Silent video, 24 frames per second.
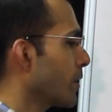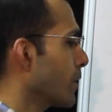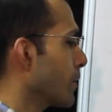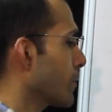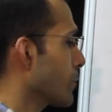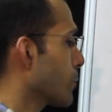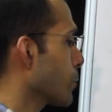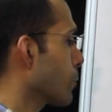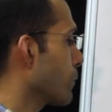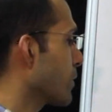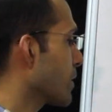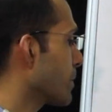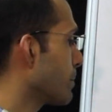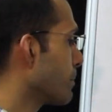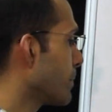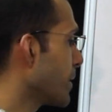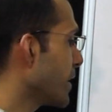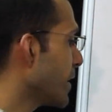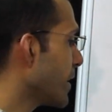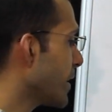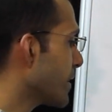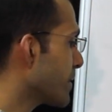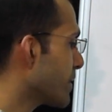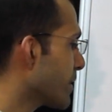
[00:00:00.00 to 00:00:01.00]
So with
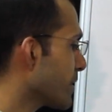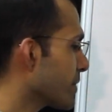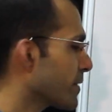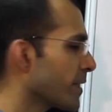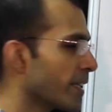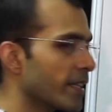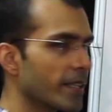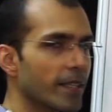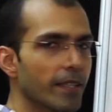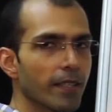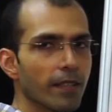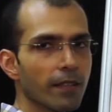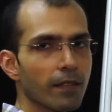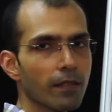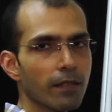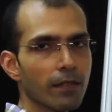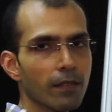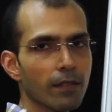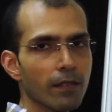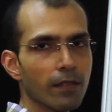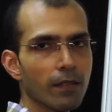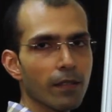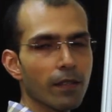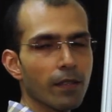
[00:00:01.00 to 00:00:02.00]
B as the center
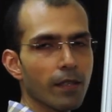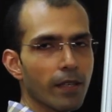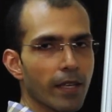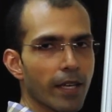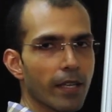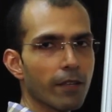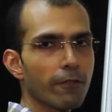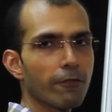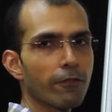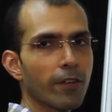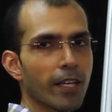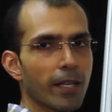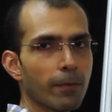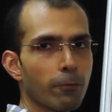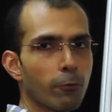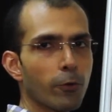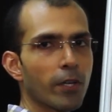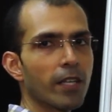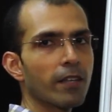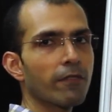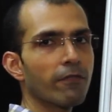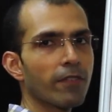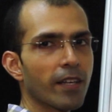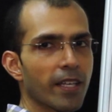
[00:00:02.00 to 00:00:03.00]
and 5.5